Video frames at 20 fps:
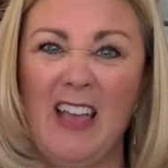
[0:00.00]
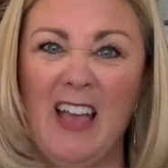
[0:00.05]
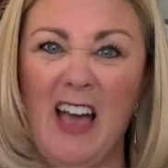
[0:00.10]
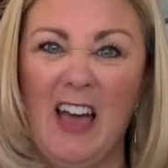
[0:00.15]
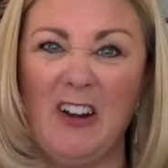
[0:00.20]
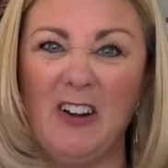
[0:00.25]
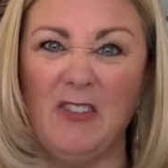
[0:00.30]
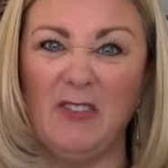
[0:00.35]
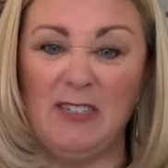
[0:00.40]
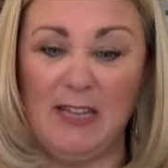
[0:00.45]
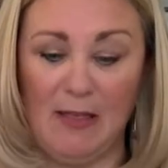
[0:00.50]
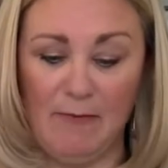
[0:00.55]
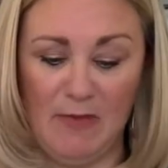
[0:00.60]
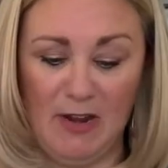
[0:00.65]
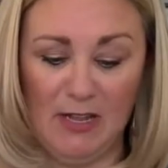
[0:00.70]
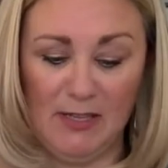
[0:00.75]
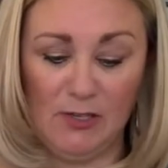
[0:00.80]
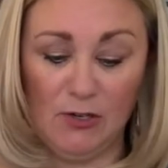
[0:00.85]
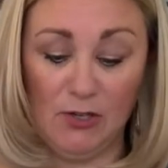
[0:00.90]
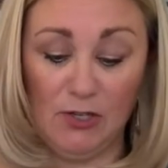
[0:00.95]
I don't know, 10
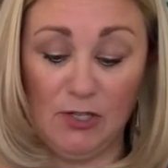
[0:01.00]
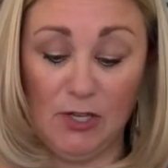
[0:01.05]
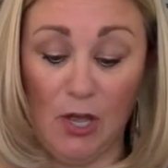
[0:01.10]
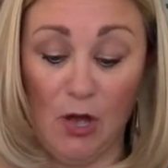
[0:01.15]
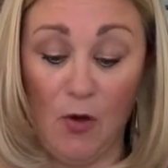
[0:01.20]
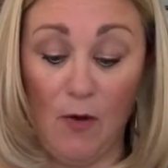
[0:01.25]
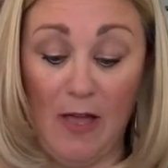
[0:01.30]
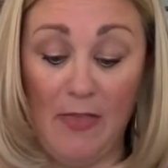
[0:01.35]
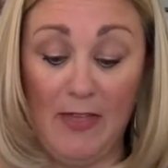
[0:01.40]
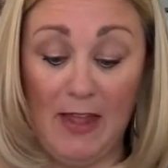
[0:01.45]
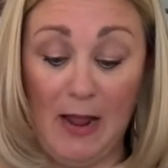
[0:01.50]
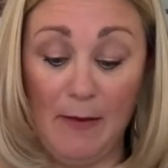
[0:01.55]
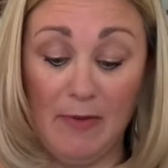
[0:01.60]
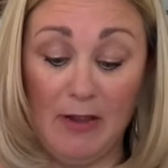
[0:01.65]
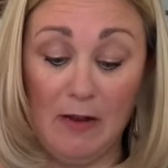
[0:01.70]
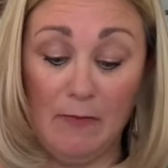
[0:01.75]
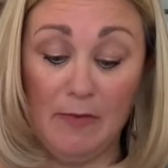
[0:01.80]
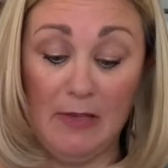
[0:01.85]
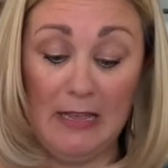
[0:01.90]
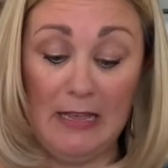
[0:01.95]
minutes or so, and then I'm
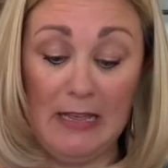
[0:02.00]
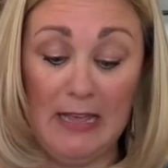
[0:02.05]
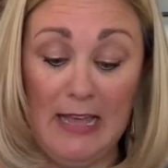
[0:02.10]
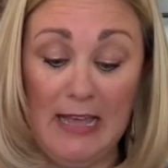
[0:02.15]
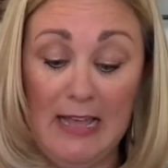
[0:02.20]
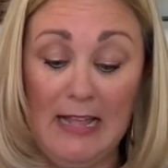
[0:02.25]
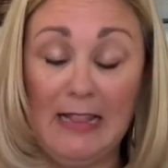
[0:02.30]
gonna be